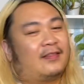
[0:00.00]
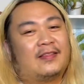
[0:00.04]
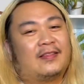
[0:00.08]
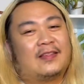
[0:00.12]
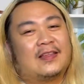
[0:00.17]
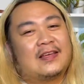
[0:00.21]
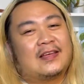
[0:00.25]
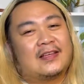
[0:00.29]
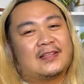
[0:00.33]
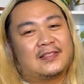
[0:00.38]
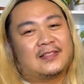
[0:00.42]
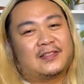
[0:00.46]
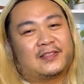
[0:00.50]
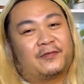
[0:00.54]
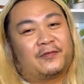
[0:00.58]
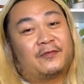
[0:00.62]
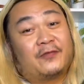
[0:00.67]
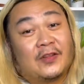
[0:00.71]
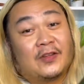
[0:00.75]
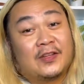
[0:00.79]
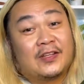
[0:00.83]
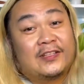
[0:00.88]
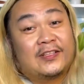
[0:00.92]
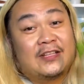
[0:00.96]
this
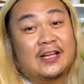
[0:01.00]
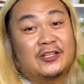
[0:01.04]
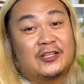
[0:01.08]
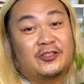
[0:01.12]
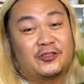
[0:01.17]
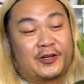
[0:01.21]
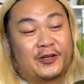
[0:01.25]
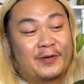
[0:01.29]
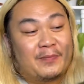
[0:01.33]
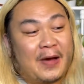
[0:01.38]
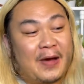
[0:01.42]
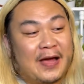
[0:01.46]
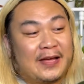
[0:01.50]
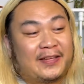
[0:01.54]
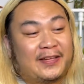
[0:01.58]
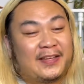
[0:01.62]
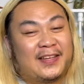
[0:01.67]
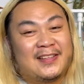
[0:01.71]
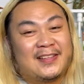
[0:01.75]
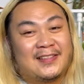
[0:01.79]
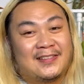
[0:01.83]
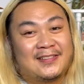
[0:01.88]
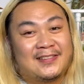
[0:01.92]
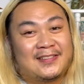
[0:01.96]
Philodendron
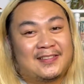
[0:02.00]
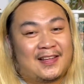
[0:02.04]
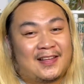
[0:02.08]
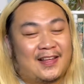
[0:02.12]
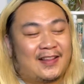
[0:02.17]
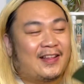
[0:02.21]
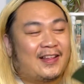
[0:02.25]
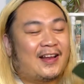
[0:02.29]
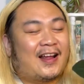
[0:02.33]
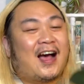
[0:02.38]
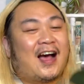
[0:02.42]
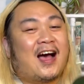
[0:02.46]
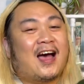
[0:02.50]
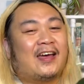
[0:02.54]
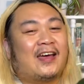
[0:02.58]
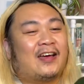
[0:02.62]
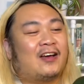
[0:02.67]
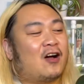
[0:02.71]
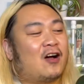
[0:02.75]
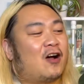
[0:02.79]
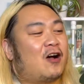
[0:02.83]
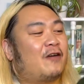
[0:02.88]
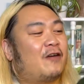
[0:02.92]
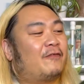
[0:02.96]
micans that I
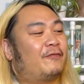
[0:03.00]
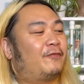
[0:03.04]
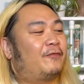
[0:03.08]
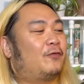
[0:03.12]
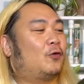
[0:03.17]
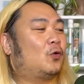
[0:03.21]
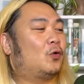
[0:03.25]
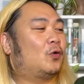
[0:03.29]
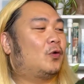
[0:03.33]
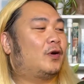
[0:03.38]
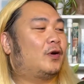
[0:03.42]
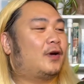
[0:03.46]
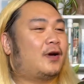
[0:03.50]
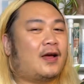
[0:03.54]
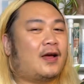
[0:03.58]
got for